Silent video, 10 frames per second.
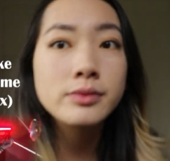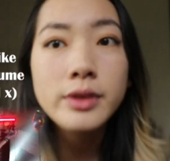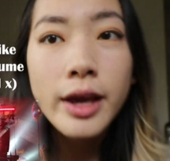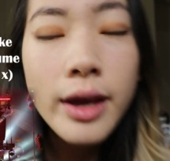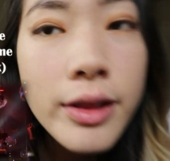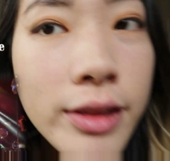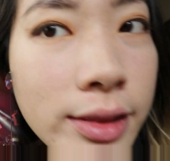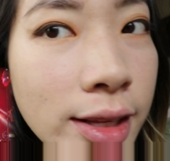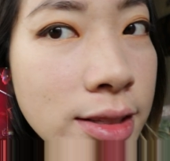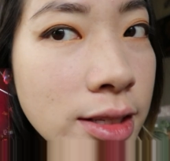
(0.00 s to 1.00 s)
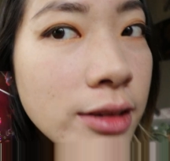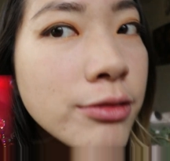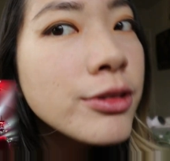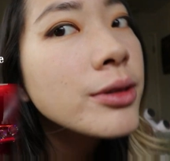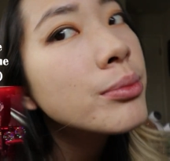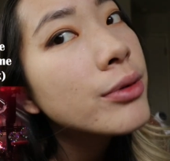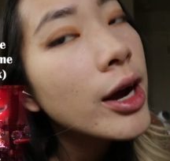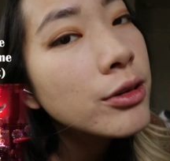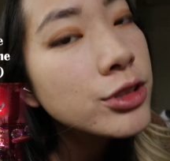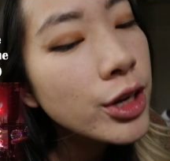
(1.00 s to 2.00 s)
Okay, I think that's it for the
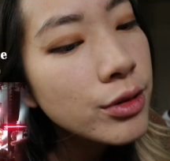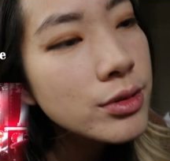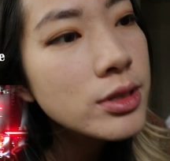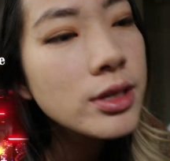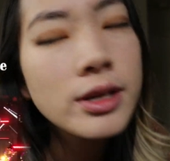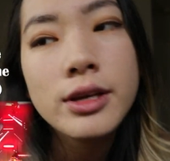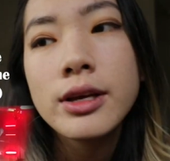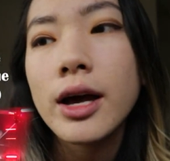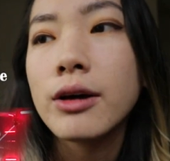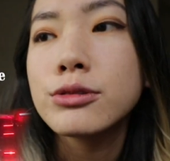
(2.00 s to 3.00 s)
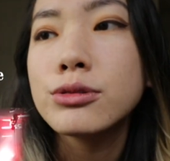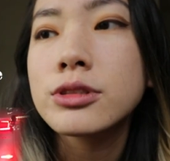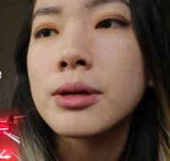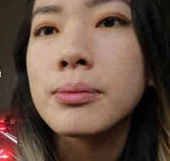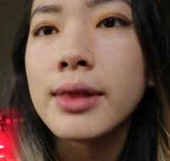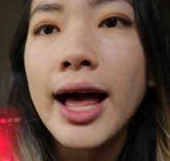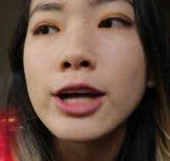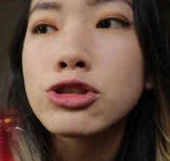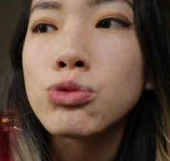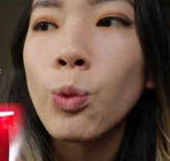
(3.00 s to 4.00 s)
brown tones. I'll do some
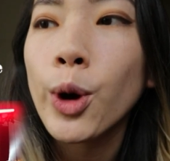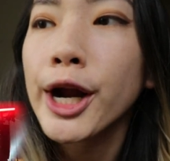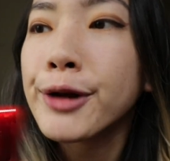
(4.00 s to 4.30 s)
lash work